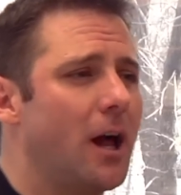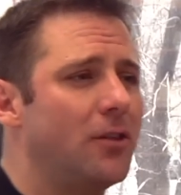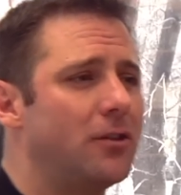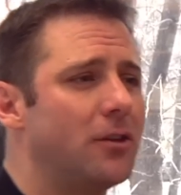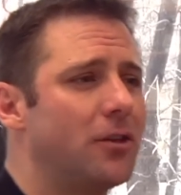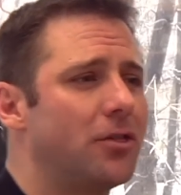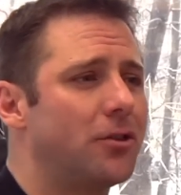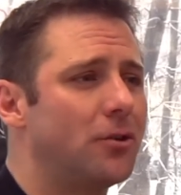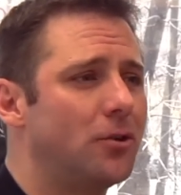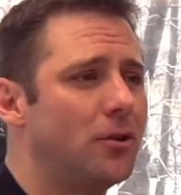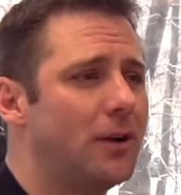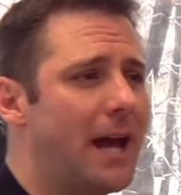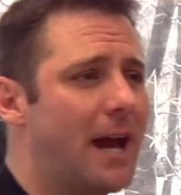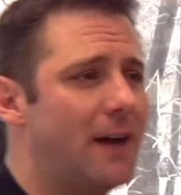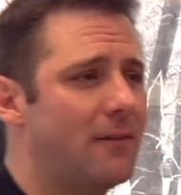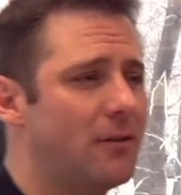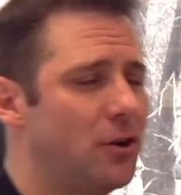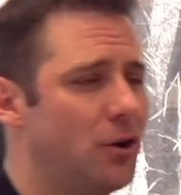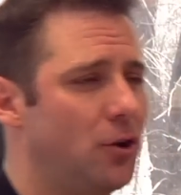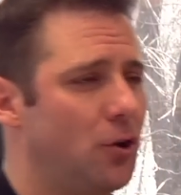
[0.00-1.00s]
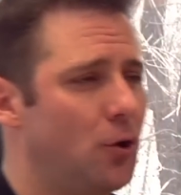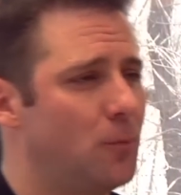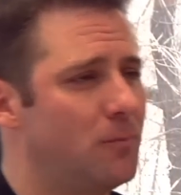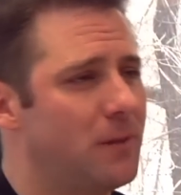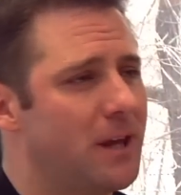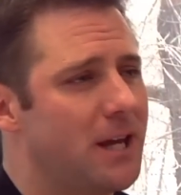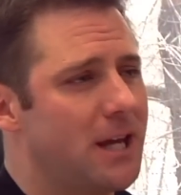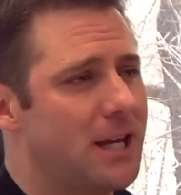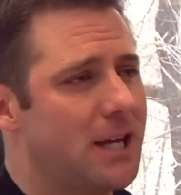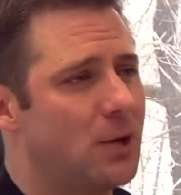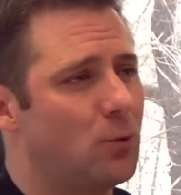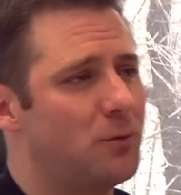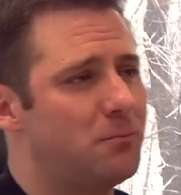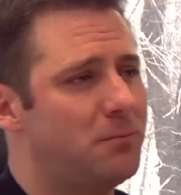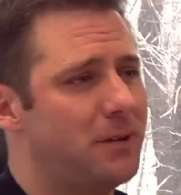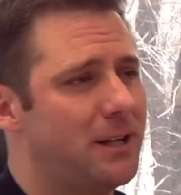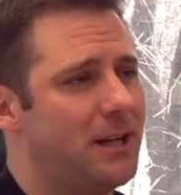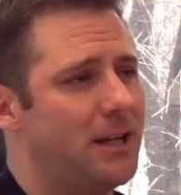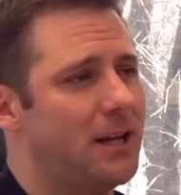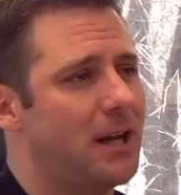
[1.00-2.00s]
The third avenue, it
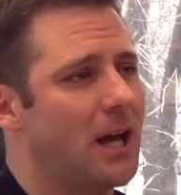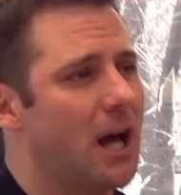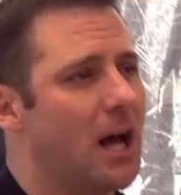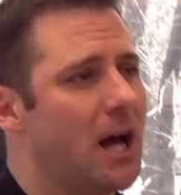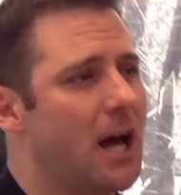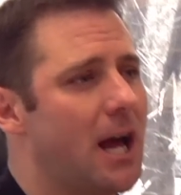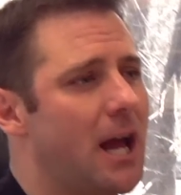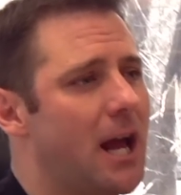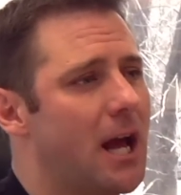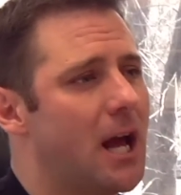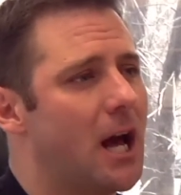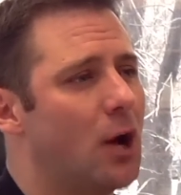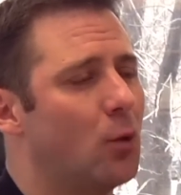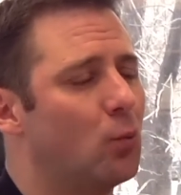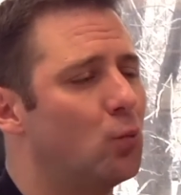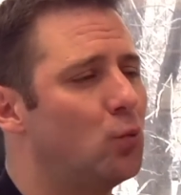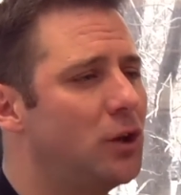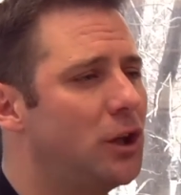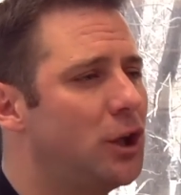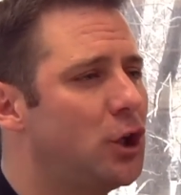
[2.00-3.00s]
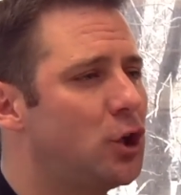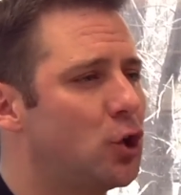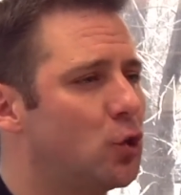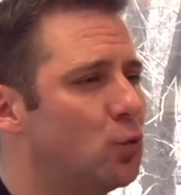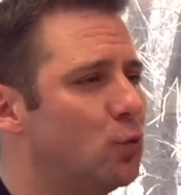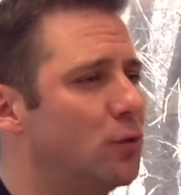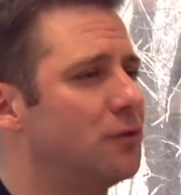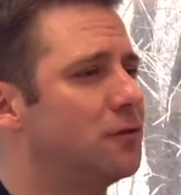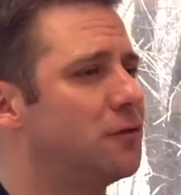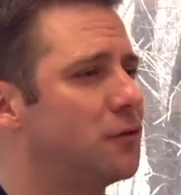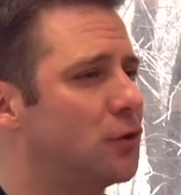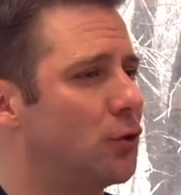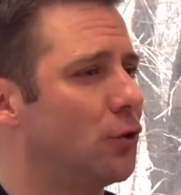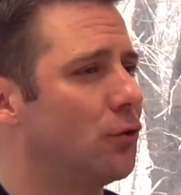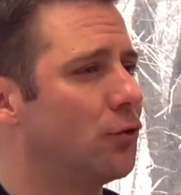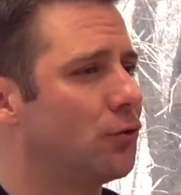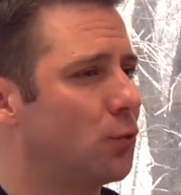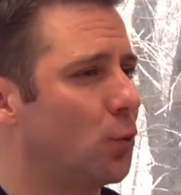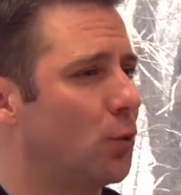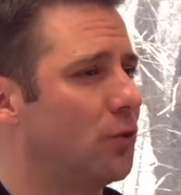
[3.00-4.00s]
would be a really good
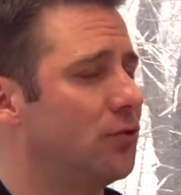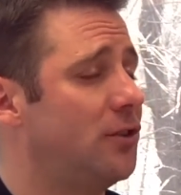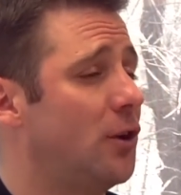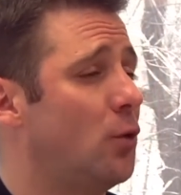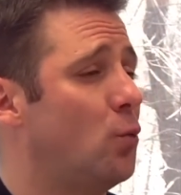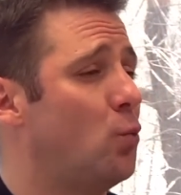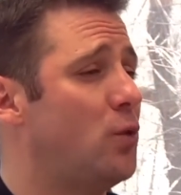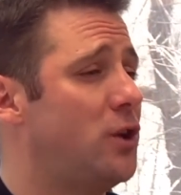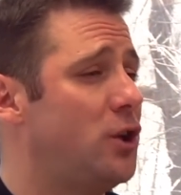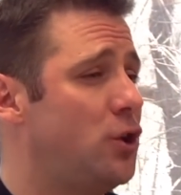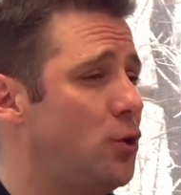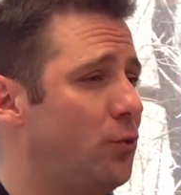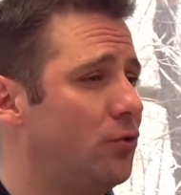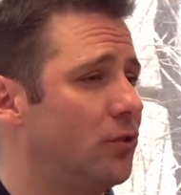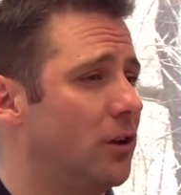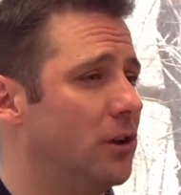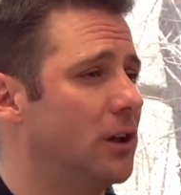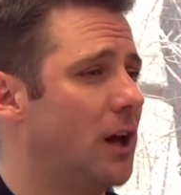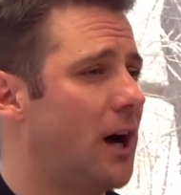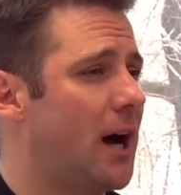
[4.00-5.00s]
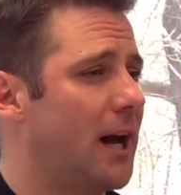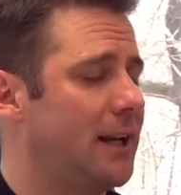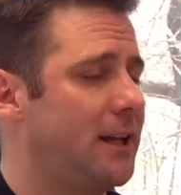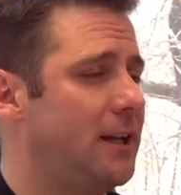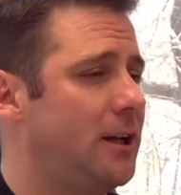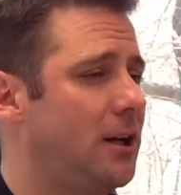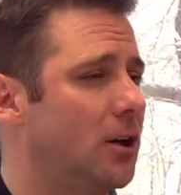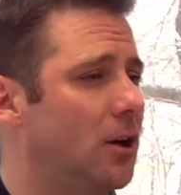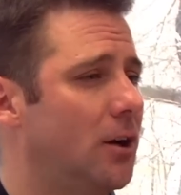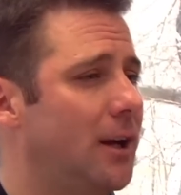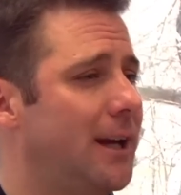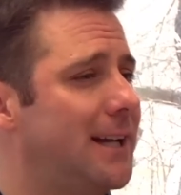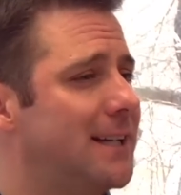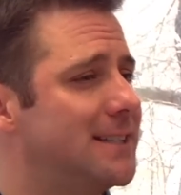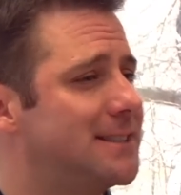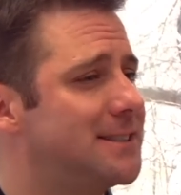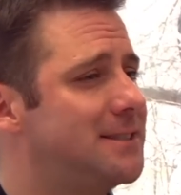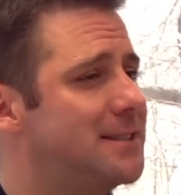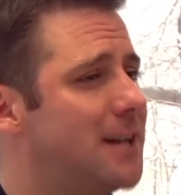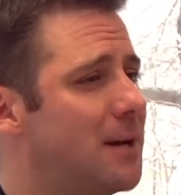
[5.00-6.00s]
referral source that we use a lot here, and
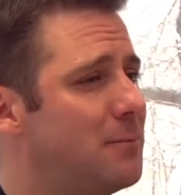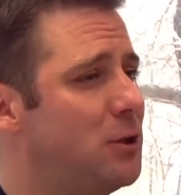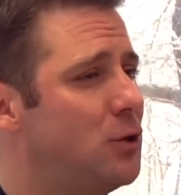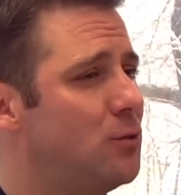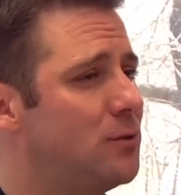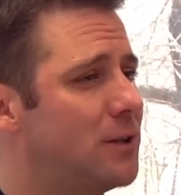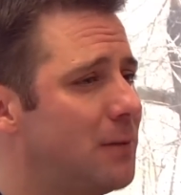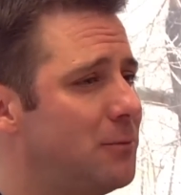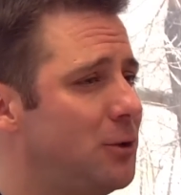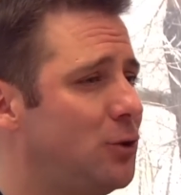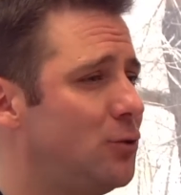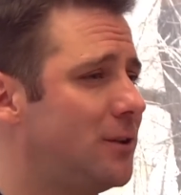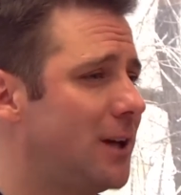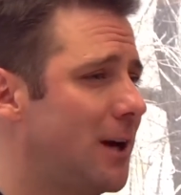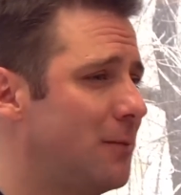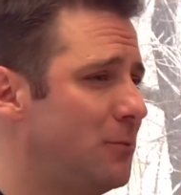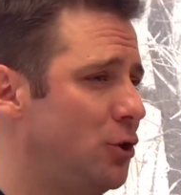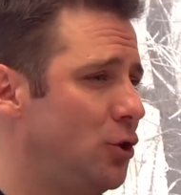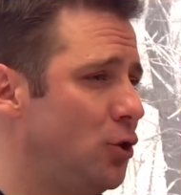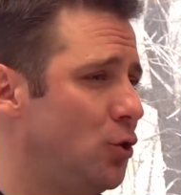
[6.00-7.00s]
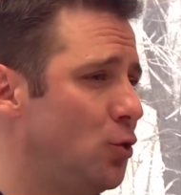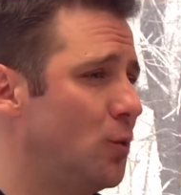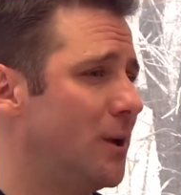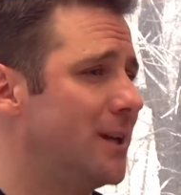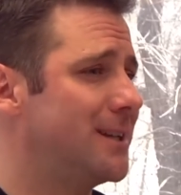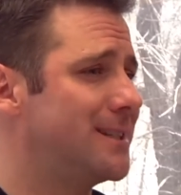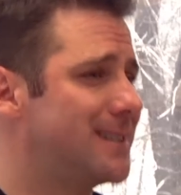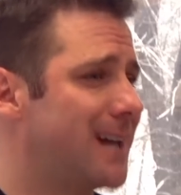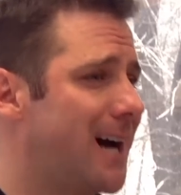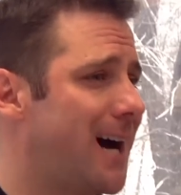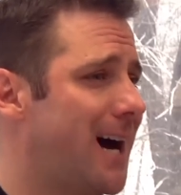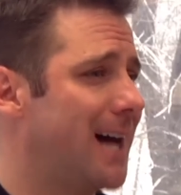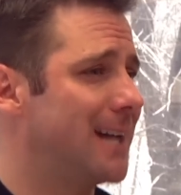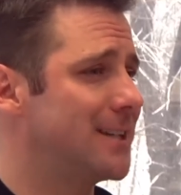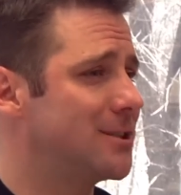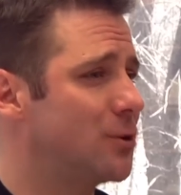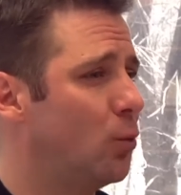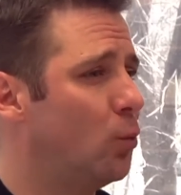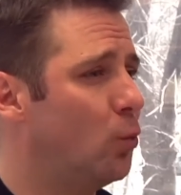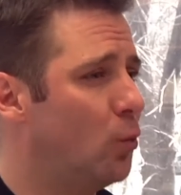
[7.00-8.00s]
it's
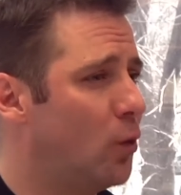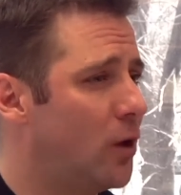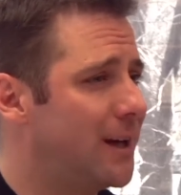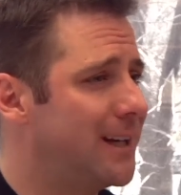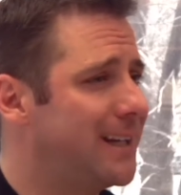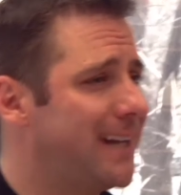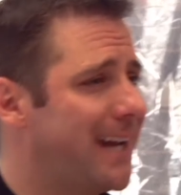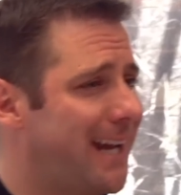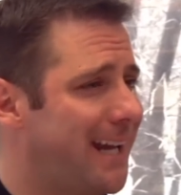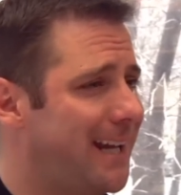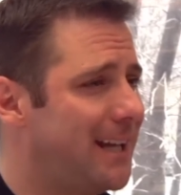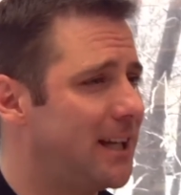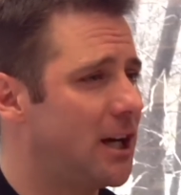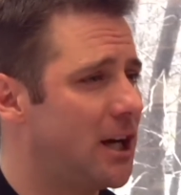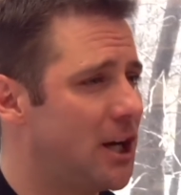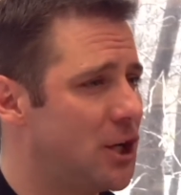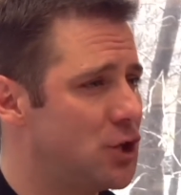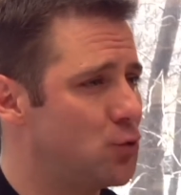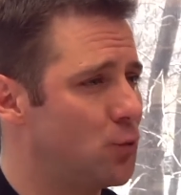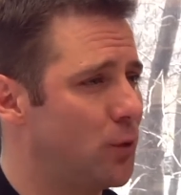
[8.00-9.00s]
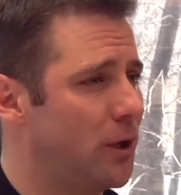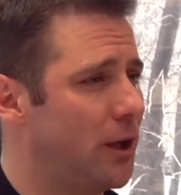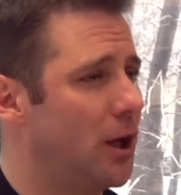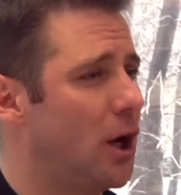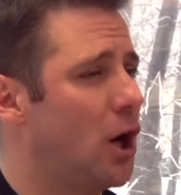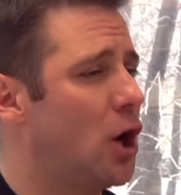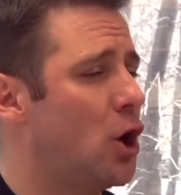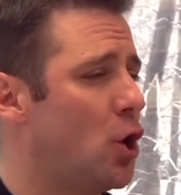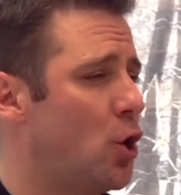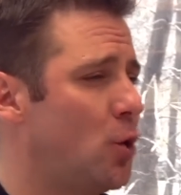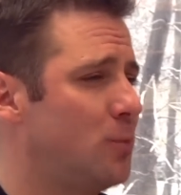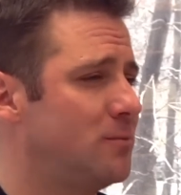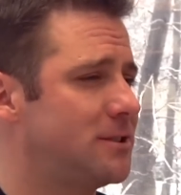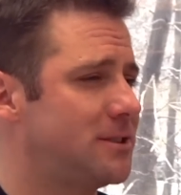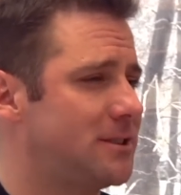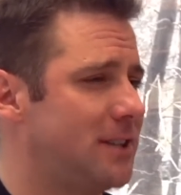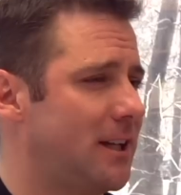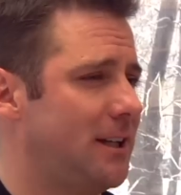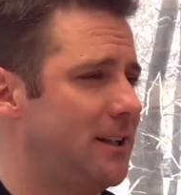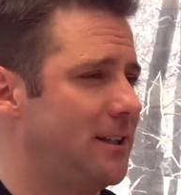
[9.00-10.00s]

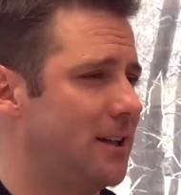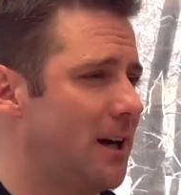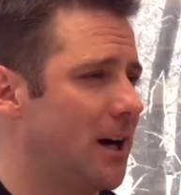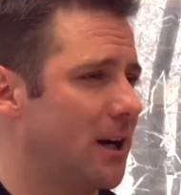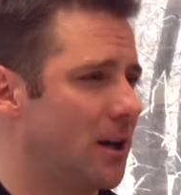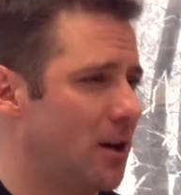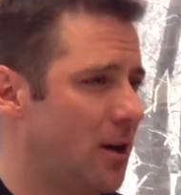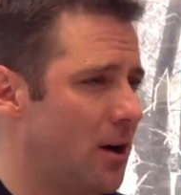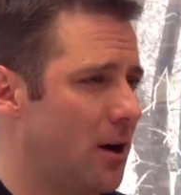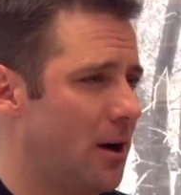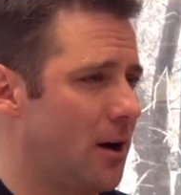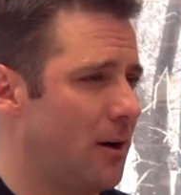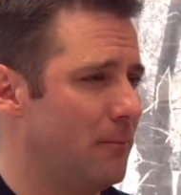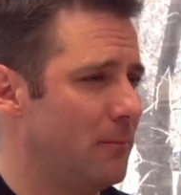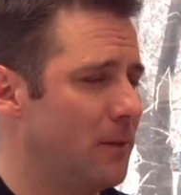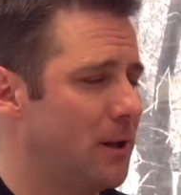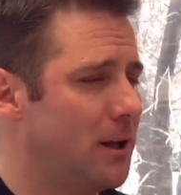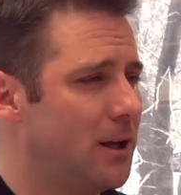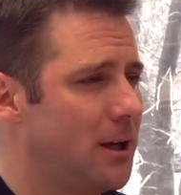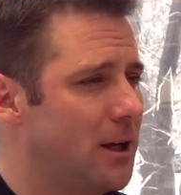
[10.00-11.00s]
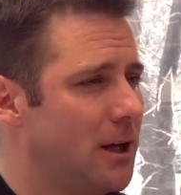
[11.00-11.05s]
www.1800homestudy.com.